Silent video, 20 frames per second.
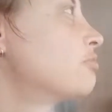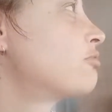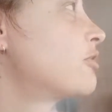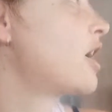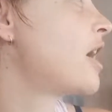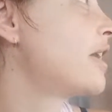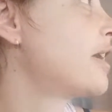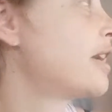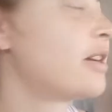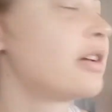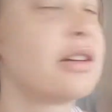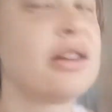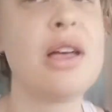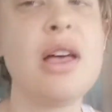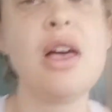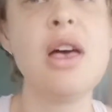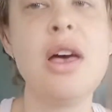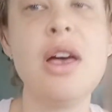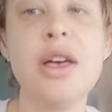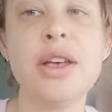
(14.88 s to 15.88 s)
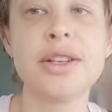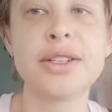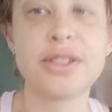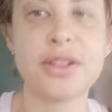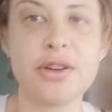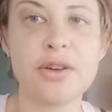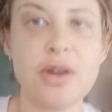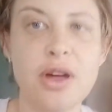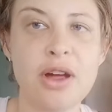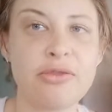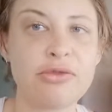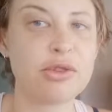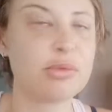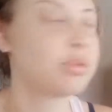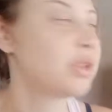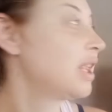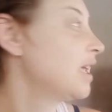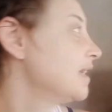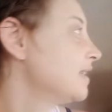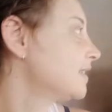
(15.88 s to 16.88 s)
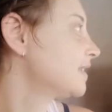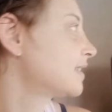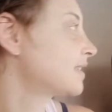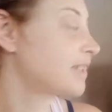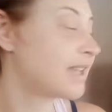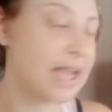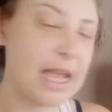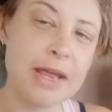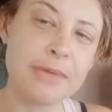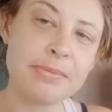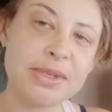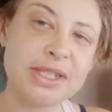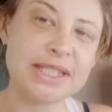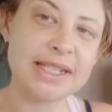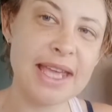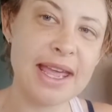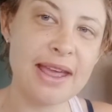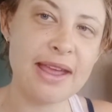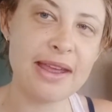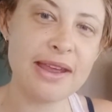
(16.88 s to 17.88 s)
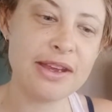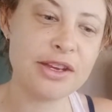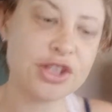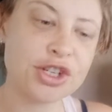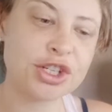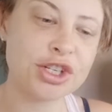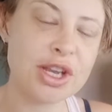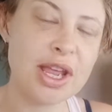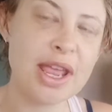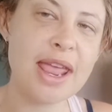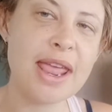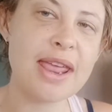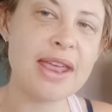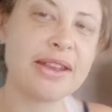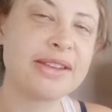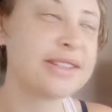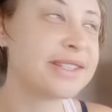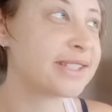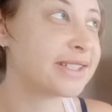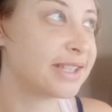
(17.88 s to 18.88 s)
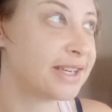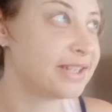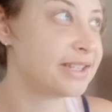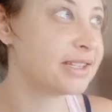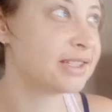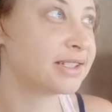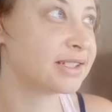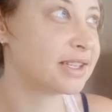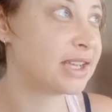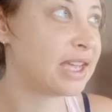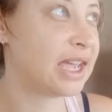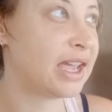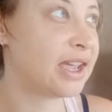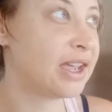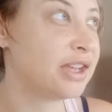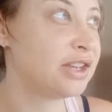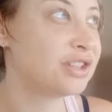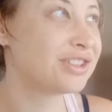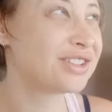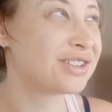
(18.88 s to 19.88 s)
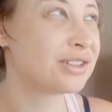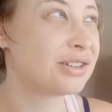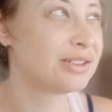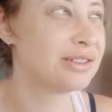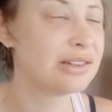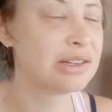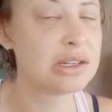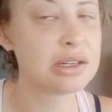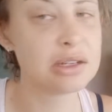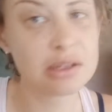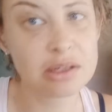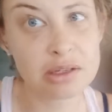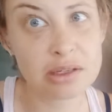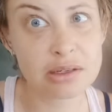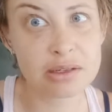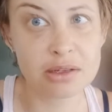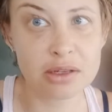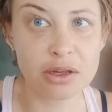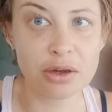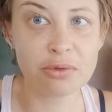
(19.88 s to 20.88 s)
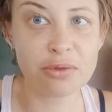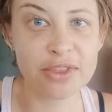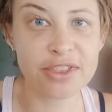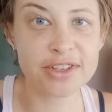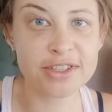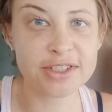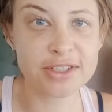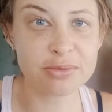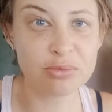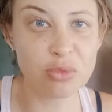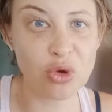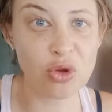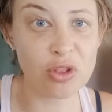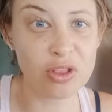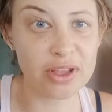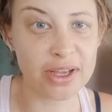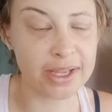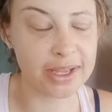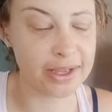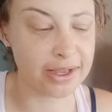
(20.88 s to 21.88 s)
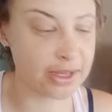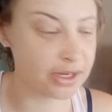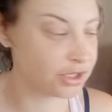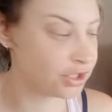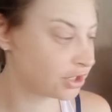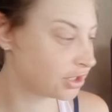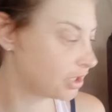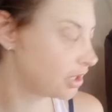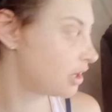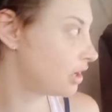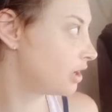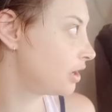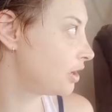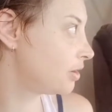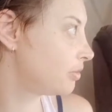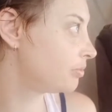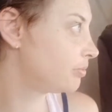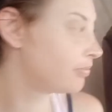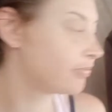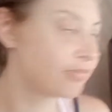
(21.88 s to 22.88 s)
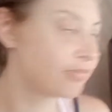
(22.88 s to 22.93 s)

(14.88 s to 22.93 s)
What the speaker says: Ryder. So I've replaced Scamp's cage and Sita's cage with a smaller cage. I